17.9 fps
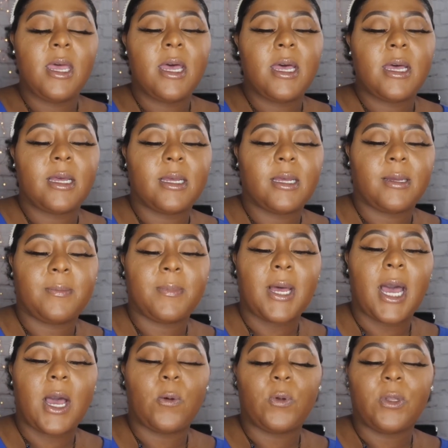um,
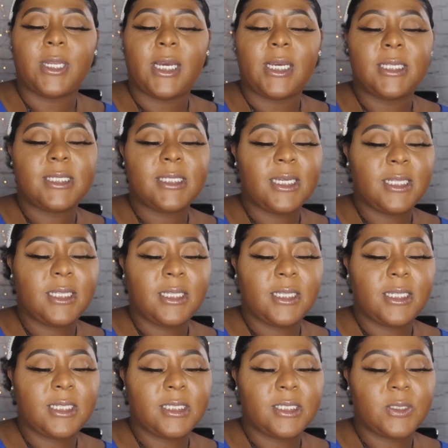I will not say that
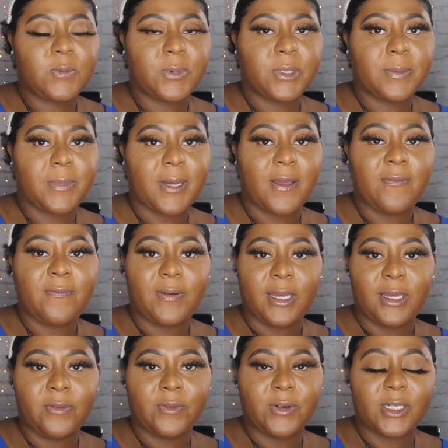this is one of my
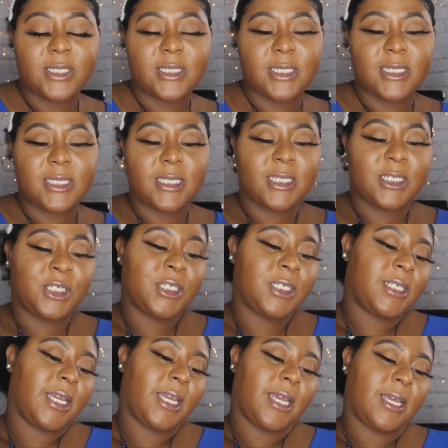favorites this is
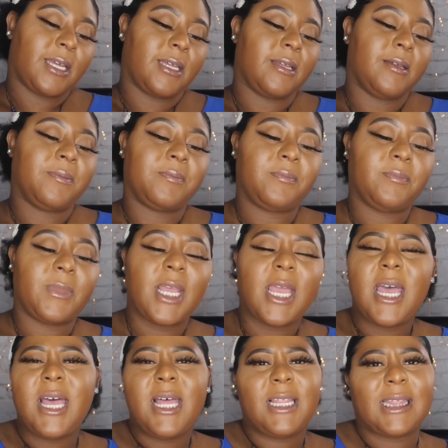just like a
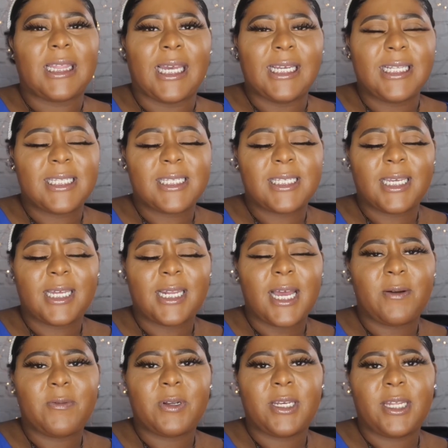light scent
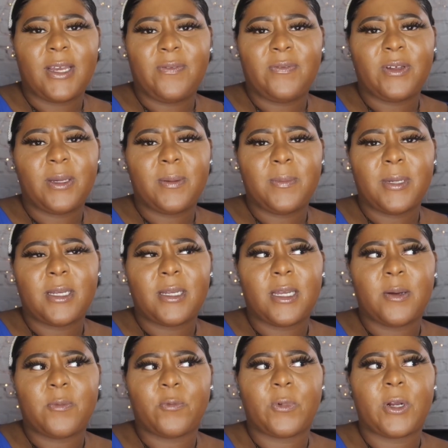i would definitely
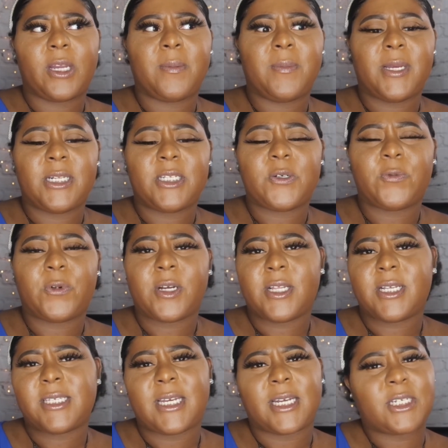um, recommend to wear
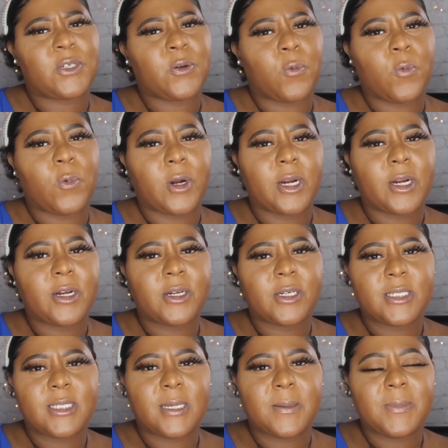this like to work or
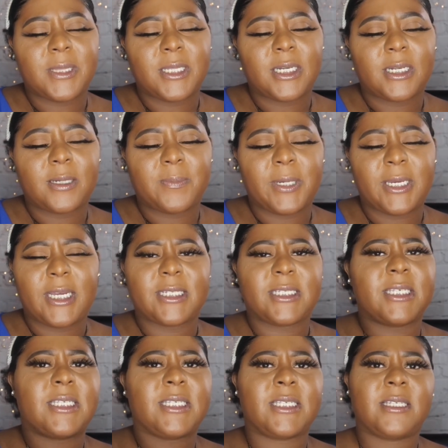something
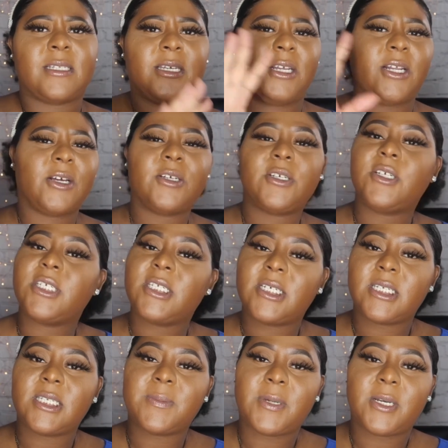because it's you know you
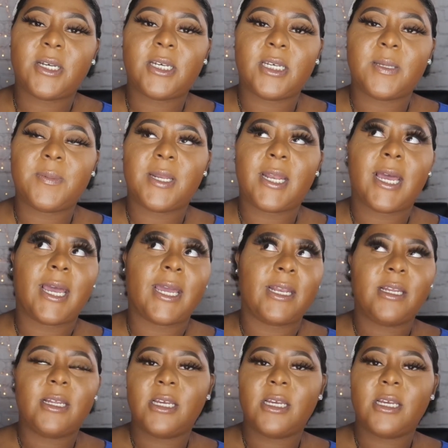still smell good but not